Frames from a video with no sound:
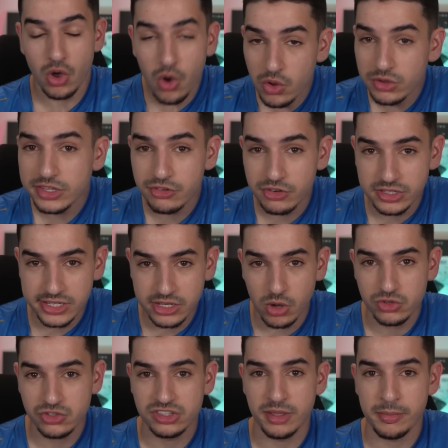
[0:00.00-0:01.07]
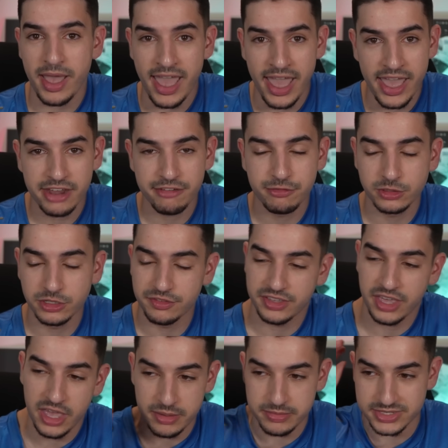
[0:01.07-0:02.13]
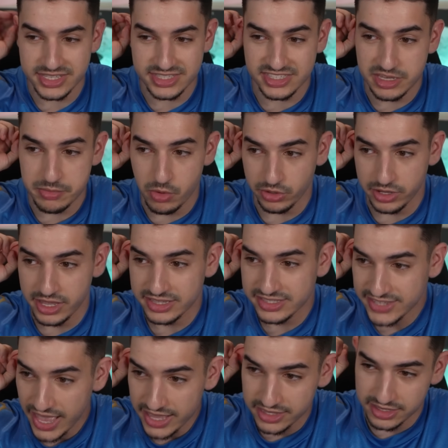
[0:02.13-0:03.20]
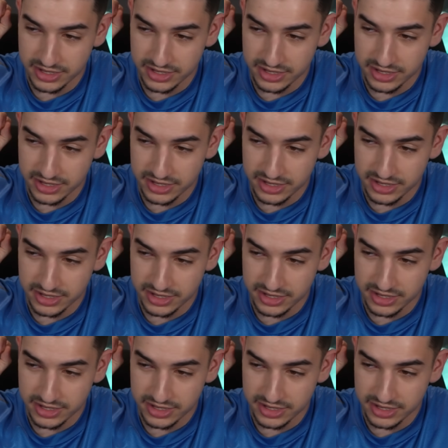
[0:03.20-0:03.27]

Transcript: only really coached them a handful of games in Simone Inzaghi.